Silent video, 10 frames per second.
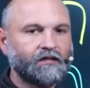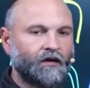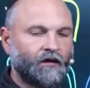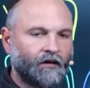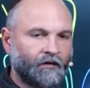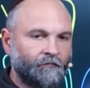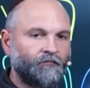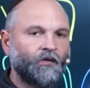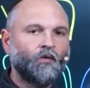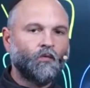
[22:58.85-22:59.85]

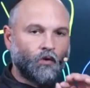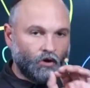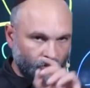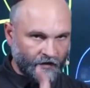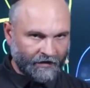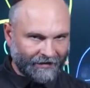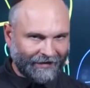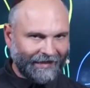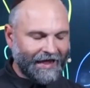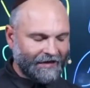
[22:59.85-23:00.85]
word
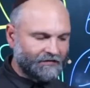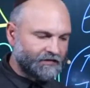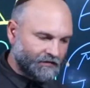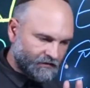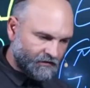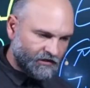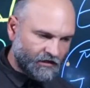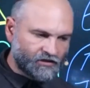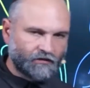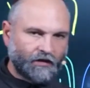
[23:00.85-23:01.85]
light,
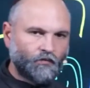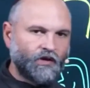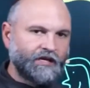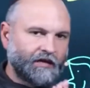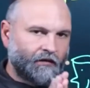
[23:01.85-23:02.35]
just so that we can